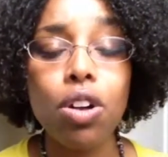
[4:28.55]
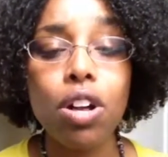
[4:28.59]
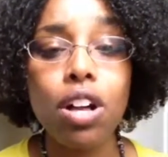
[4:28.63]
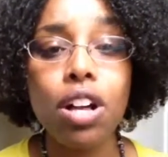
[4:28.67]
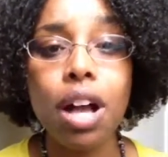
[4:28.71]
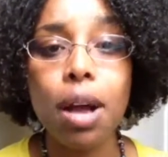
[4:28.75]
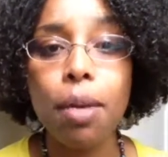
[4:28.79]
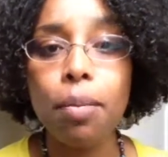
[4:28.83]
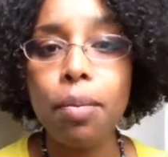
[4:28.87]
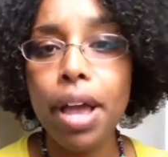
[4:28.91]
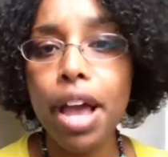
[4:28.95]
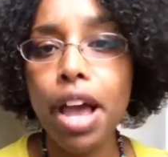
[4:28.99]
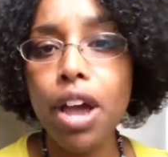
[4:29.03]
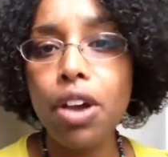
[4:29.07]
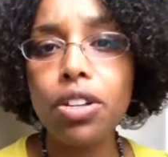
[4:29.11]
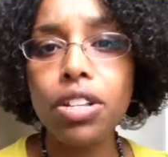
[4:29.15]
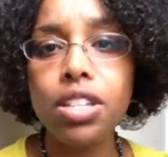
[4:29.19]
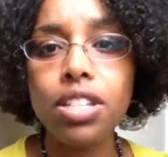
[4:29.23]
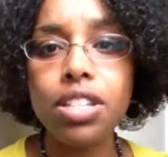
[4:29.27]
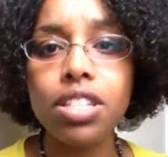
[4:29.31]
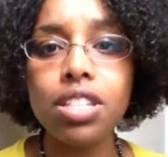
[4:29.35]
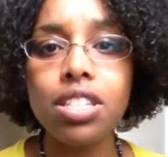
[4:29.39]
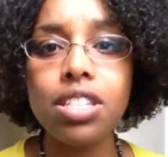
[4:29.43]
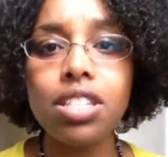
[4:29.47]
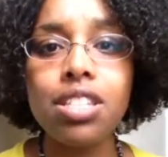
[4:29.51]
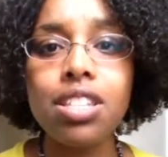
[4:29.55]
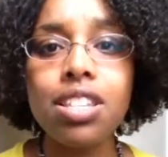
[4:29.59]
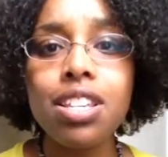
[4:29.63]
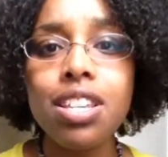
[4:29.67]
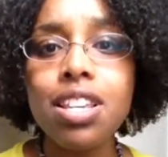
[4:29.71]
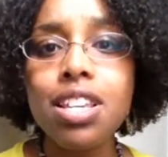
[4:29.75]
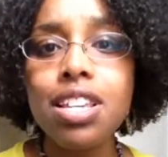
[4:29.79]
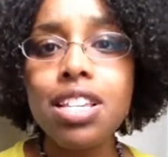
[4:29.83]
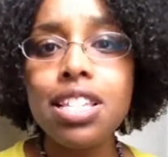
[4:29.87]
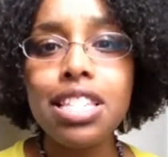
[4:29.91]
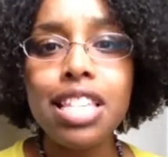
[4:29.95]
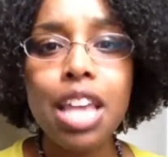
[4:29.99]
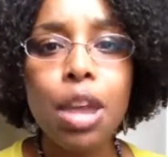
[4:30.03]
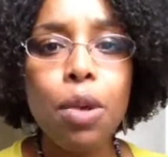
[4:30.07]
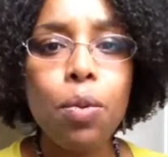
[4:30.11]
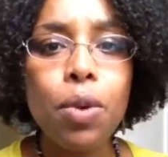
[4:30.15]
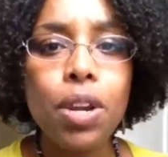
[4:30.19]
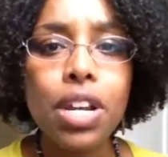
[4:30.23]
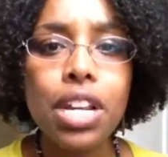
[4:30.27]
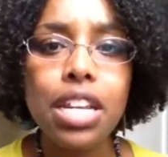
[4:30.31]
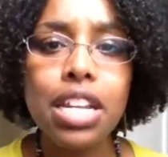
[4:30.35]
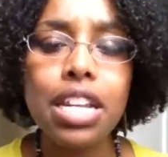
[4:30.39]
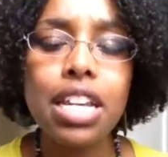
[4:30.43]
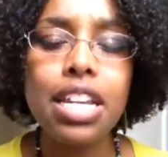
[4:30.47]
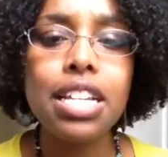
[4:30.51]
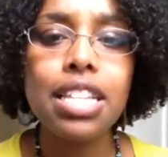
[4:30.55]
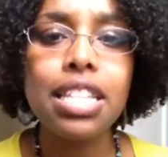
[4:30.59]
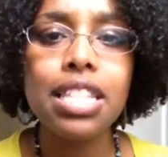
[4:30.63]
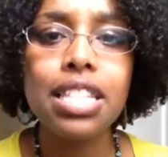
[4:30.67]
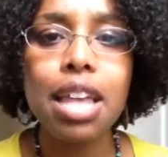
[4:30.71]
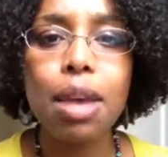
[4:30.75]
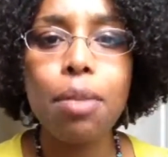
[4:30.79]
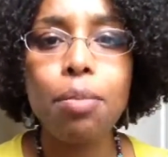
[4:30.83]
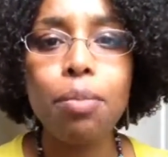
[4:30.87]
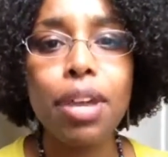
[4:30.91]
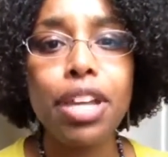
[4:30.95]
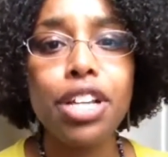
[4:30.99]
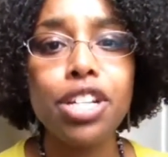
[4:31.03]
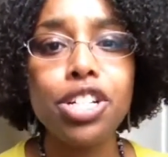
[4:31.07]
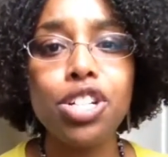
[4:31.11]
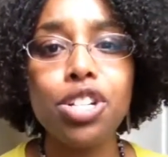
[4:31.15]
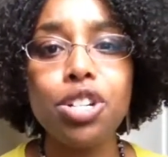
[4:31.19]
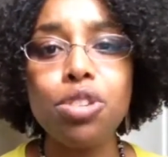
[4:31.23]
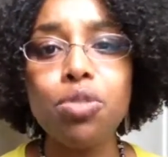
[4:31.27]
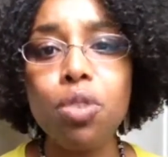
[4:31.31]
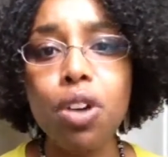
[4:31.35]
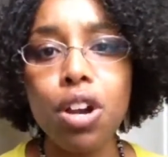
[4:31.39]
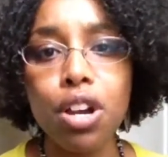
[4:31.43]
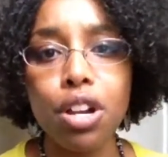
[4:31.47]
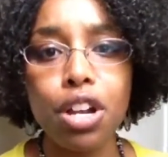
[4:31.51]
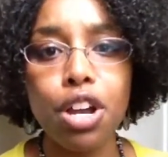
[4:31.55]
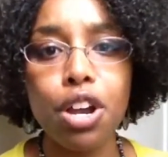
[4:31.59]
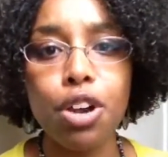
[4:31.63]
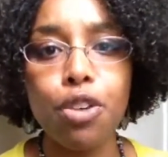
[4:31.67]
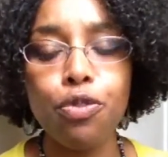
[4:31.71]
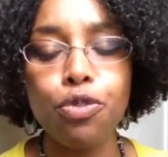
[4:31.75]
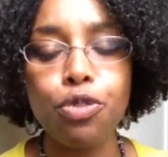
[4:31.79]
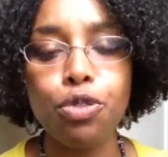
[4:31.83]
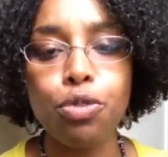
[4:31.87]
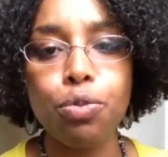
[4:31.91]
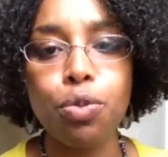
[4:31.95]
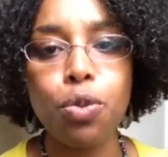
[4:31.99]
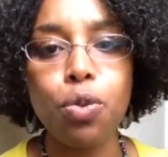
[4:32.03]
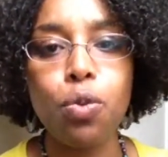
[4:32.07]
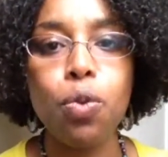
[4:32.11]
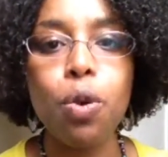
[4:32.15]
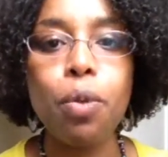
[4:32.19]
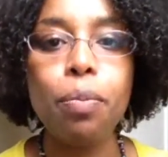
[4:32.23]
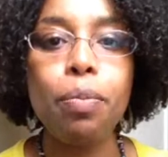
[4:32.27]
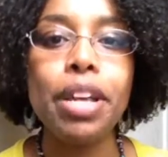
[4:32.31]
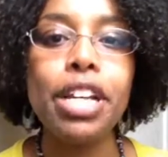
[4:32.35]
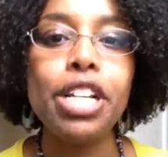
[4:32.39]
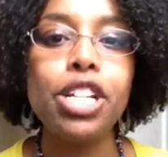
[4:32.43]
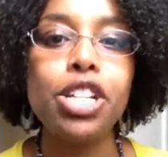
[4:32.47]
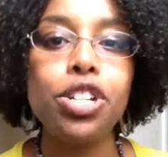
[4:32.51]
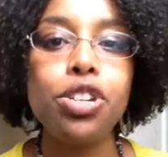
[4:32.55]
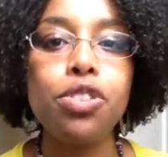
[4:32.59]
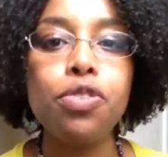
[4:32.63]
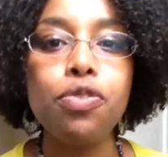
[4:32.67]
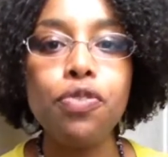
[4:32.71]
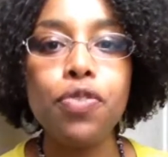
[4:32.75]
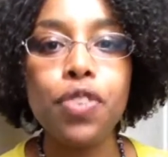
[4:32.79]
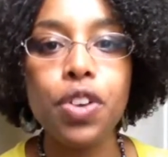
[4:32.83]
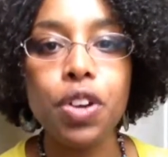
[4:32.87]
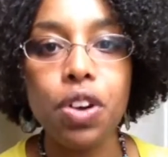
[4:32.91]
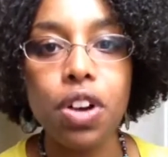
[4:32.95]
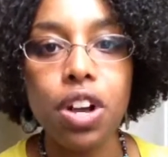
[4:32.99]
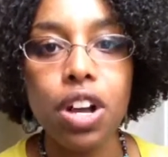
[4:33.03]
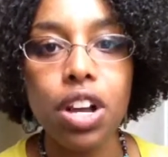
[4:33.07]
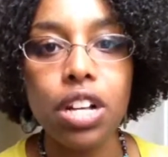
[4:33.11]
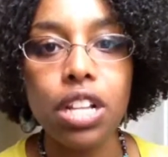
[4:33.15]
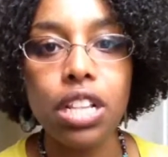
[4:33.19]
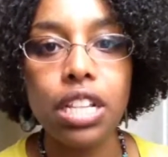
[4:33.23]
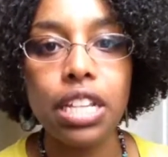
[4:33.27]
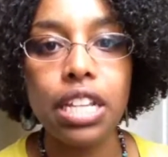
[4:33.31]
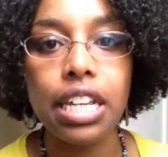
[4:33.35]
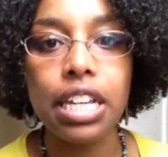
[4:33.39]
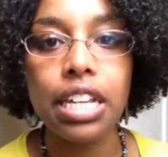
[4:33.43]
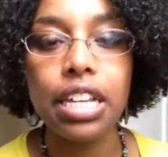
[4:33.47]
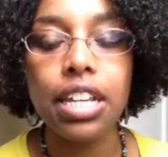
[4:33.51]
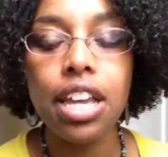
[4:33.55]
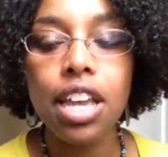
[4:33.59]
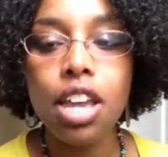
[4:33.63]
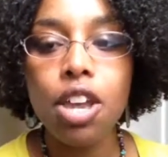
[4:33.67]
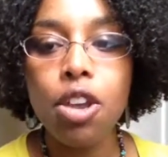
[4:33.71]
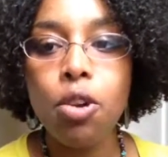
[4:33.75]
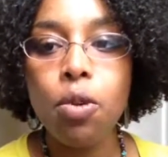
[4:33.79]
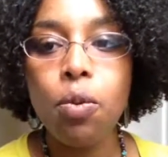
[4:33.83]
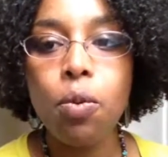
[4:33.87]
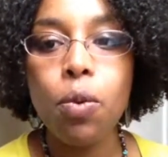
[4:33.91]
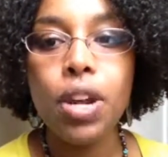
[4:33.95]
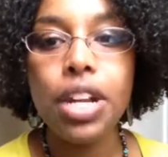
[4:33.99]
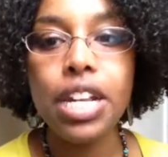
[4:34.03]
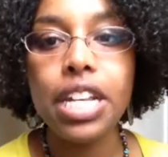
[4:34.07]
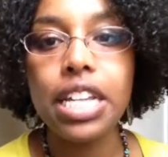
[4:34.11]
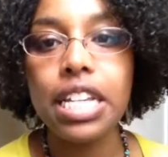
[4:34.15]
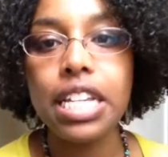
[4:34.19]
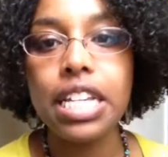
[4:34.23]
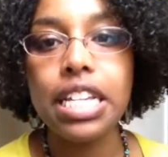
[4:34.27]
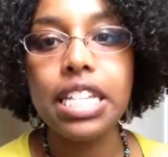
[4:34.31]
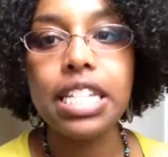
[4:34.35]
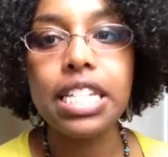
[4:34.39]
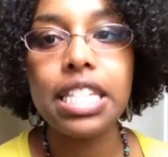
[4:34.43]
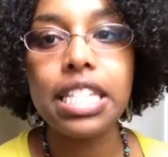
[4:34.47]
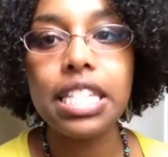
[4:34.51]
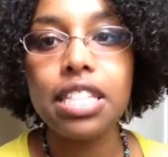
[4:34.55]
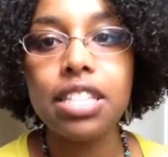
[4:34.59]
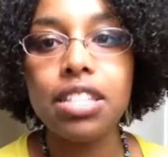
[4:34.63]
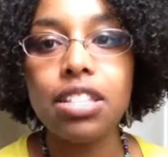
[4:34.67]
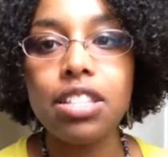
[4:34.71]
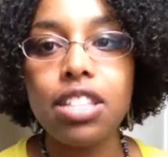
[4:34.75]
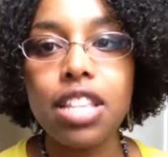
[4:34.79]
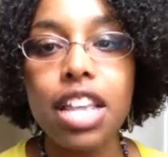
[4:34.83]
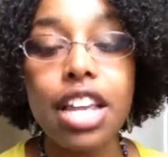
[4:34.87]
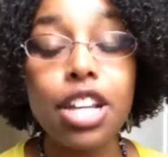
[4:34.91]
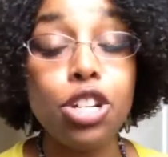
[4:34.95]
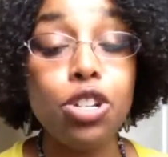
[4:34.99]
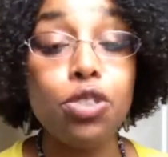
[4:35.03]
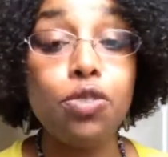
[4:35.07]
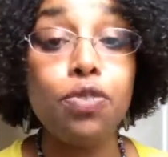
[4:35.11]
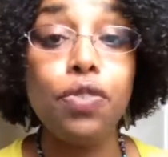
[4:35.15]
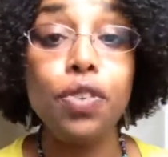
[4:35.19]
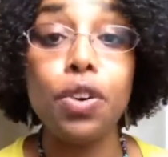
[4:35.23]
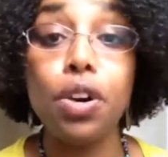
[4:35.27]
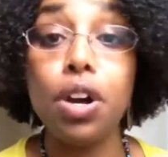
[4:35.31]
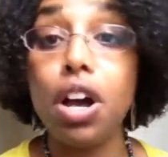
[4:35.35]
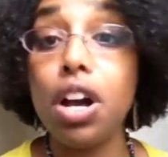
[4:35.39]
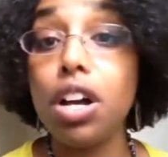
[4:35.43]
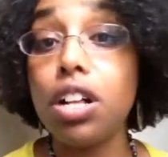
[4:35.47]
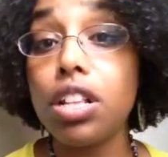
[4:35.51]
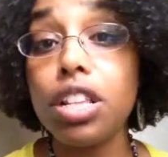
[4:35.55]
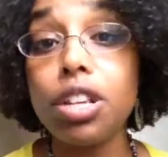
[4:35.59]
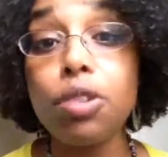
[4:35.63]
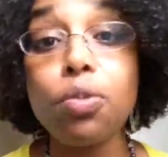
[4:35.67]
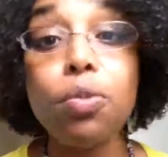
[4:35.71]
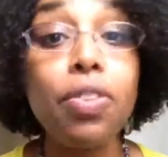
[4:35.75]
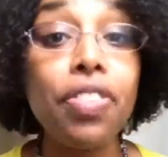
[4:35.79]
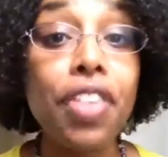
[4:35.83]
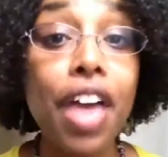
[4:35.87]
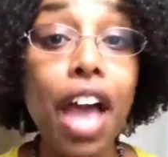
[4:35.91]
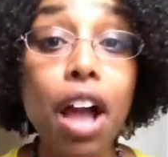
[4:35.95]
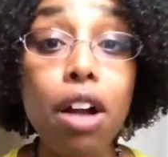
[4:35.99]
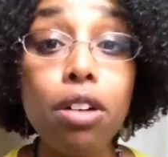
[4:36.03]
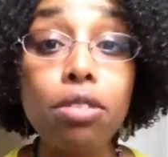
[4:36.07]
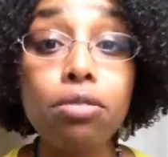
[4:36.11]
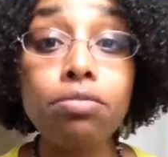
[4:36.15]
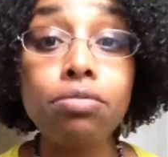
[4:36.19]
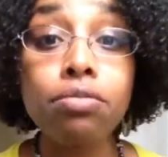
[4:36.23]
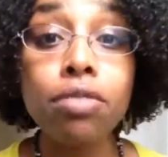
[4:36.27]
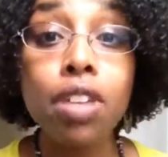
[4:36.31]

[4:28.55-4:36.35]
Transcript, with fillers: Come out and say what it is that makes you uncomfortable, what makes you feel ugly, what it is that you feel ugly without.